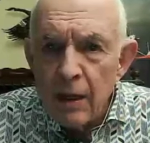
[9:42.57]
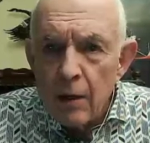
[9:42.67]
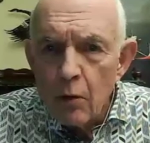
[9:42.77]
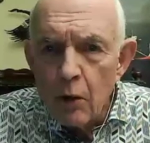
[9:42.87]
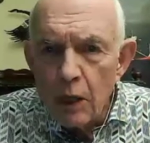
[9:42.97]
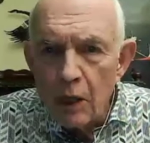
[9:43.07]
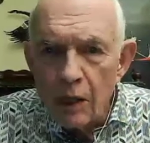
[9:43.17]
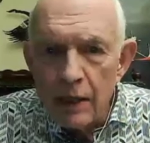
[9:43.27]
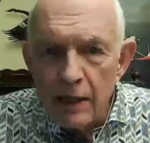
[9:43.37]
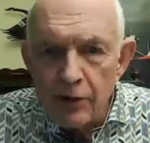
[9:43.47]
Well, the
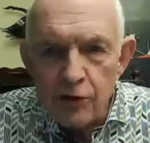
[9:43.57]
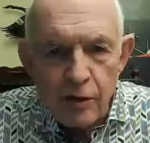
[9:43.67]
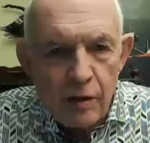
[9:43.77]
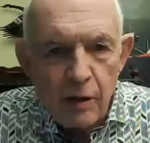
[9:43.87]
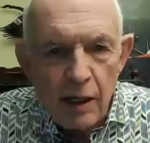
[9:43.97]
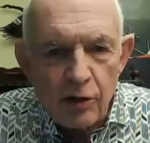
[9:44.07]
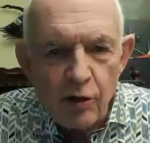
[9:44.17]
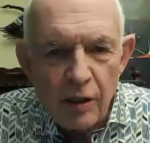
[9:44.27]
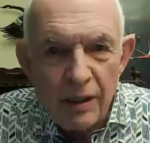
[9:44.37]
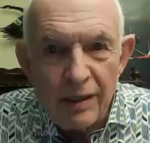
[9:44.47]
answer
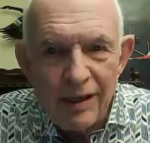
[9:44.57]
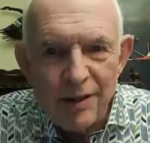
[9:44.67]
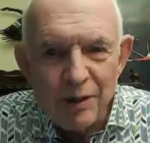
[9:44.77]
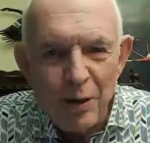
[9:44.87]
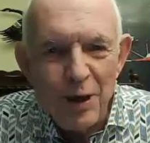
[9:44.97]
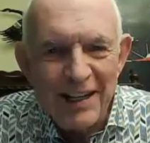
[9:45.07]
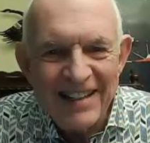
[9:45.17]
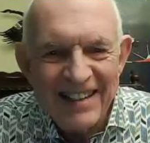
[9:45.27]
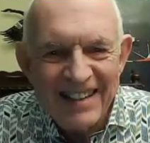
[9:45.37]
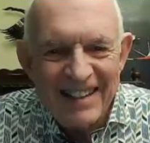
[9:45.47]
actually is quite
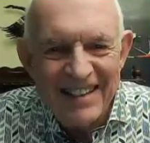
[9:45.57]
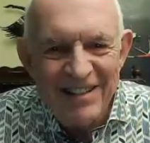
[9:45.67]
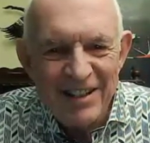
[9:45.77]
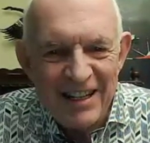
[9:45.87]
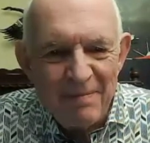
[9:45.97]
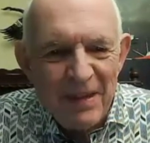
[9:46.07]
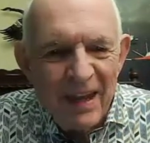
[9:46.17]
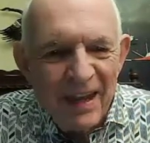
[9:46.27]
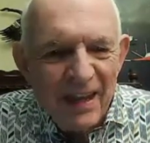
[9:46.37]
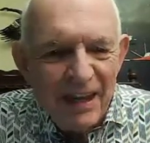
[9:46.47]
easy.
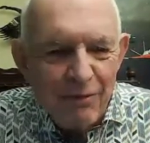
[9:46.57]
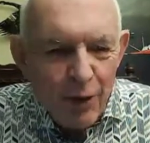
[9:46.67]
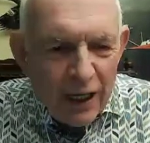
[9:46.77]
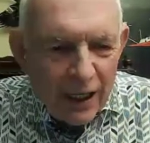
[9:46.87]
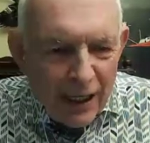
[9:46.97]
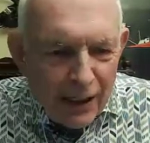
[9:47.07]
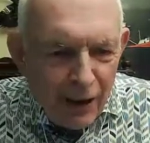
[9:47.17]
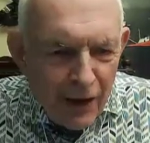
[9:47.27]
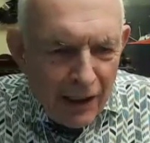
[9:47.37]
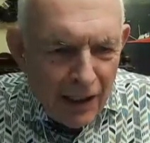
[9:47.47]
If we click on
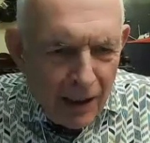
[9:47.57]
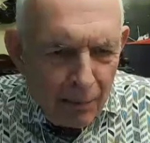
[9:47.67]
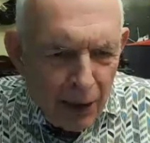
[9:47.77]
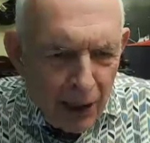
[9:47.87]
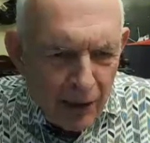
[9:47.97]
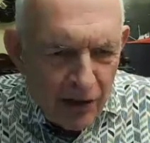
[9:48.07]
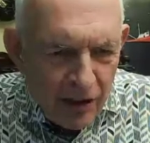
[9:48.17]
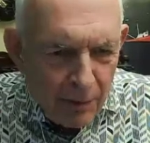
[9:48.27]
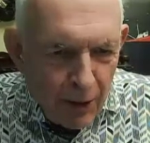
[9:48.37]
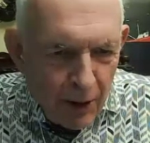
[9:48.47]
that little box at the
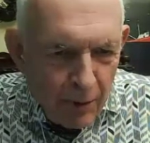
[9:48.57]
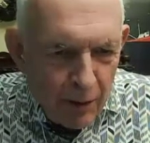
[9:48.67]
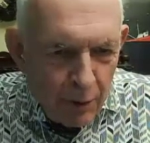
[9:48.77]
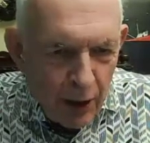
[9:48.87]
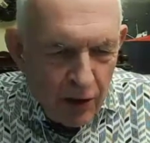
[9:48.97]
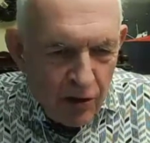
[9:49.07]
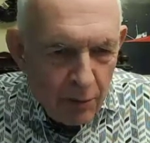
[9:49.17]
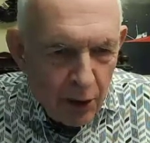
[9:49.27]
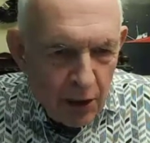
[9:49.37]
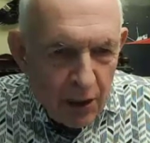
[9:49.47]
bottom, the price to
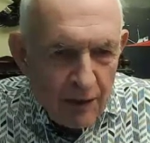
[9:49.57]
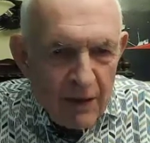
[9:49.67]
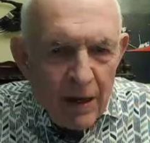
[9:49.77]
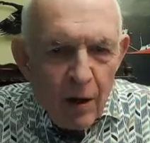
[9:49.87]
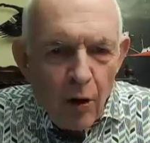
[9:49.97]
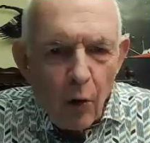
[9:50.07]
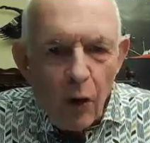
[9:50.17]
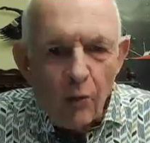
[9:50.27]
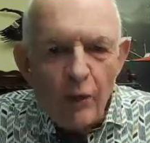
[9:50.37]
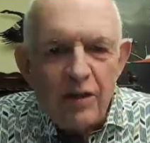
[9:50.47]
book, what
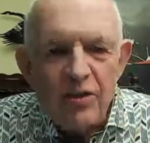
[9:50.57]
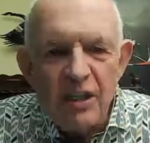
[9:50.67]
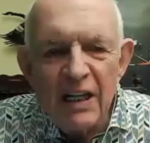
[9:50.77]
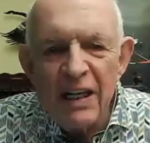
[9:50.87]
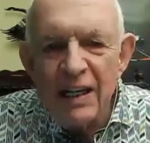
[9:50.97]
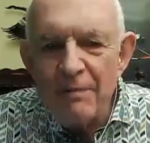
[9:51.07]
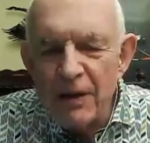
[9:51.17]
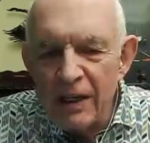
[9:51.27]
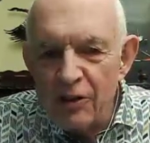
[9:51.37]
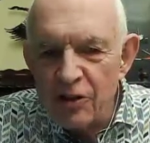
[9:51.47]
we see,
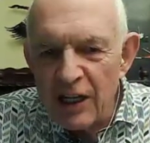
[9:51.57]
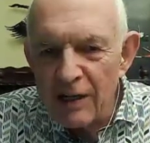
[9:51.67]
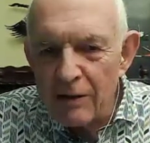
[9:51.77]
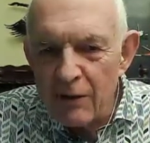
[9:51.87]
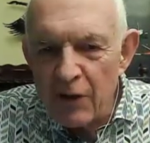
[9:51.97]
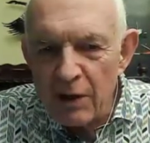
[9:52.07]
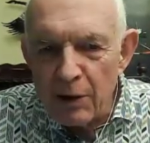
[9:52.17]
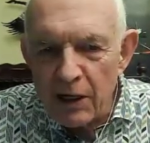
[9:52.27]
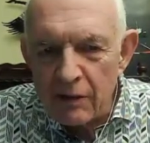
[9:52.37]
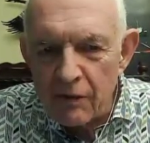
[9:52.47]
instead of the fair
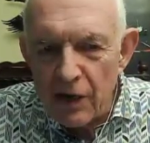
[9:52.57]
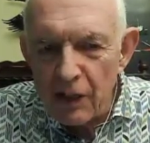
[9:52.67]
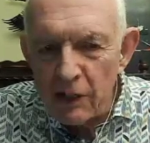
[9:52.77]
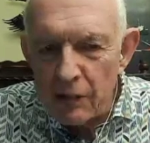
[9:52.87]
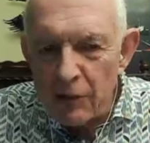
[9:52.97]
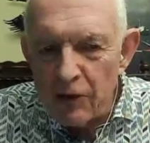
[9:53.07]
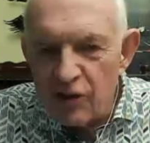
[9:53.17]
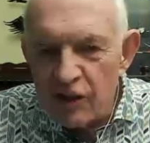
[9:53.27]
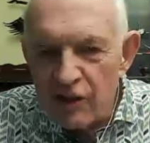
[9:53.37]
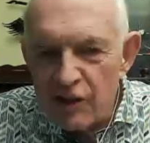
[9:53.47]
market value, we
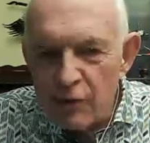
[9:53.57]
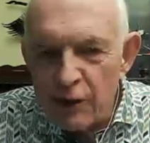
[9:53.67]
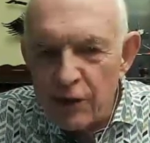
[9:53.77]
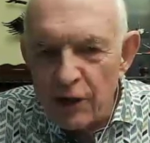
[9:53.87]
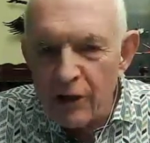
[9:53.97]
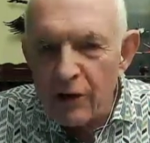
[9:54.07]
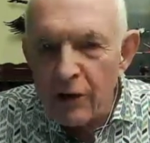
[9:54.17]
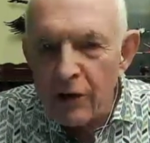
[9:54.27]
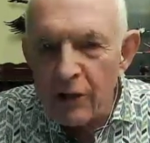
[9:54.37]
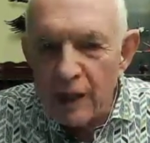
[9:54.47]
see the return
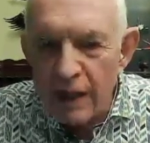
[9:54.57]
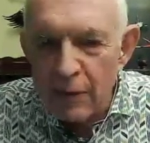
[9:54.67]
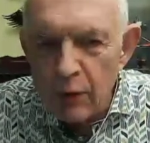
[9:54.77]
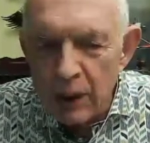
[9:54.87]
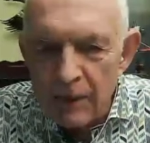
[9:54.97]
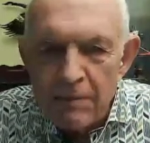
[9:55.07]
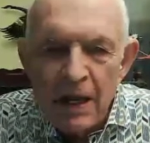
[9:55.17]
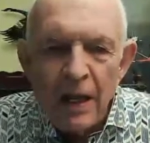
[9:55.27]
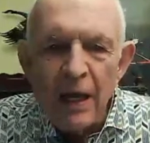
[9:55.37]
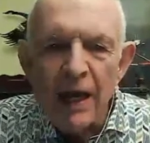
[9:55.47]
on equity.
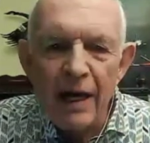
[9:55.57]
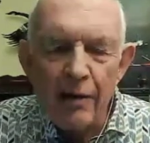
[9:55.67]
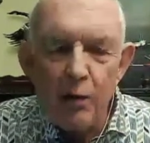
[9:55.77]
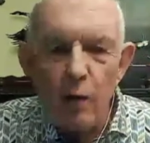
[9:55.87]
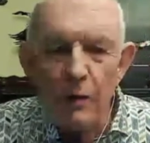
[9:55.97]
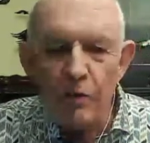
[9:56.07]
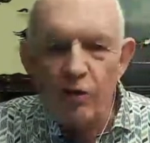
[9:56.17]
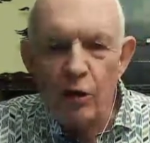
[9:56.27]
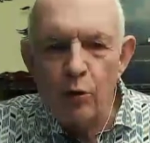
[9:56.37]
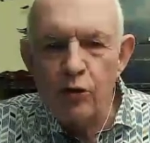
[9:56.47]
And what
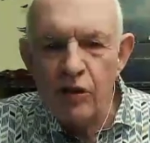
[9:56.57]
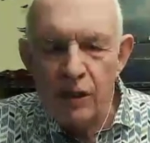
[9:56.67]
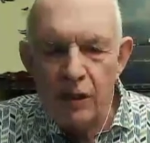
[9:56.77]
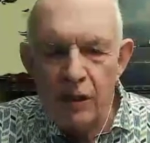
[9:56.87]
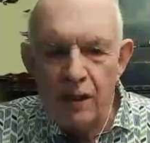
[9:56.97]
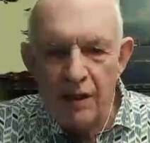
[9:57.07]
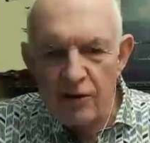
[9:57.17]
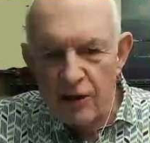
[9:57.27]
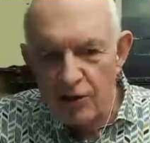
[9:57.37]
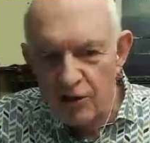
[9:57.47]
shows here is
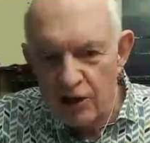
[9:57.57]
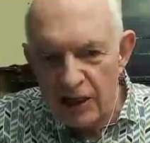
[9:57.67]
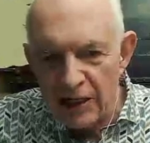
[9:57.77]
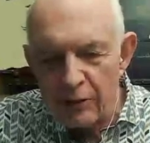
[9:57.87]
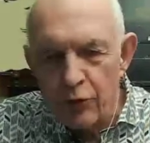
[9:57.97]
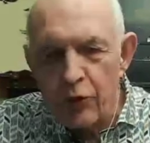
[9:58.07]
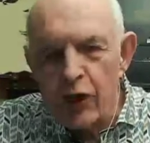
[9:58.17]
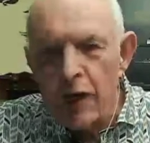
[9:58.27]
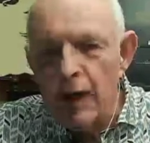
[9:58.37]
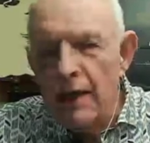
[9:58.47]
a steady
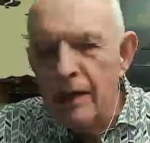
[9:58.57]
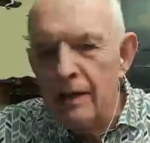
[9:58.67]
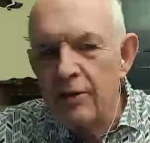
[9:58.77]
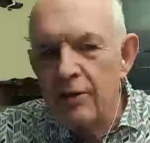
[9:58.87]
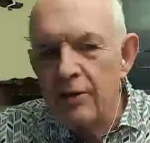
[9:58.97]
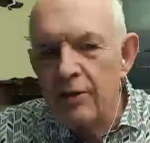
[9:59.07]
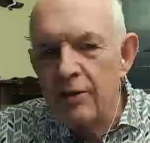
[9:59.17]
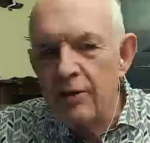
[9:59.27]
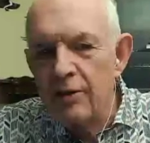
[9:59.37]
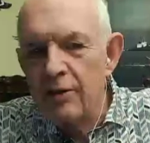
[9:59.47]
rise
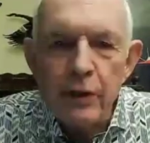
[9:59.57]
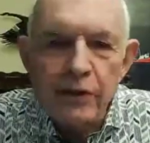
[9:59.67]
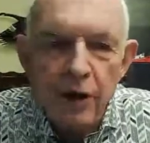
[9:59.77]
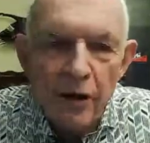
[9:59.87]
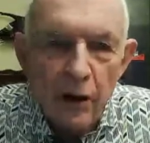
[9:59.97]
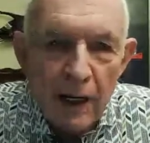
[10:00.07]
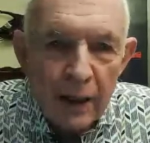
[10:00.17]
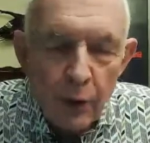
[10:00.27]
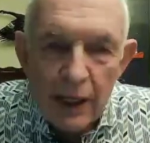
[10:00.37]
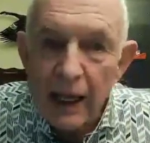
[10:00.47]
in the return on
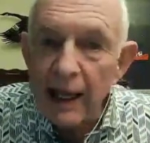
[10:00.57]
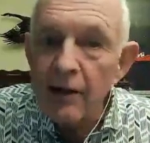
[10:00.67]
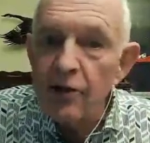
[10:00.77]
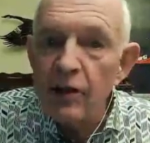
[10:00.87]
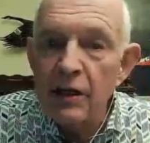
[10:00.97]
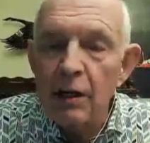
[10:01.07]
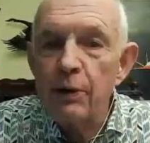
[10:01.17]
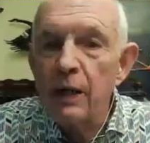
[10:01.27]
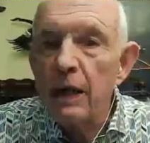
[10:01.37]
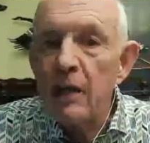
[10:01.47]
equity as the
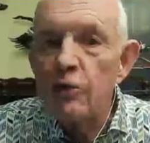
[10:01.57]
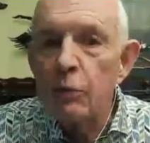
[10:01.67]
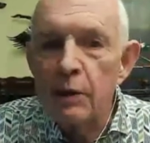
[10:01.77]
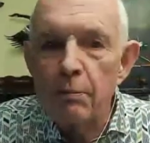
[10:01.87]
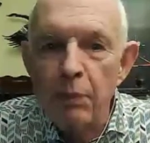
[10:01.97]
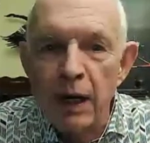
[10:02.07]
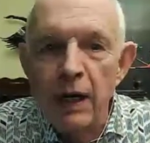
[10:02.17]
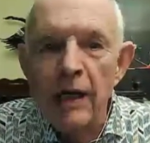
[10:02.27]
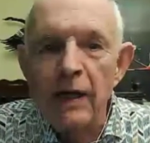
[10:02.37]
company has been buying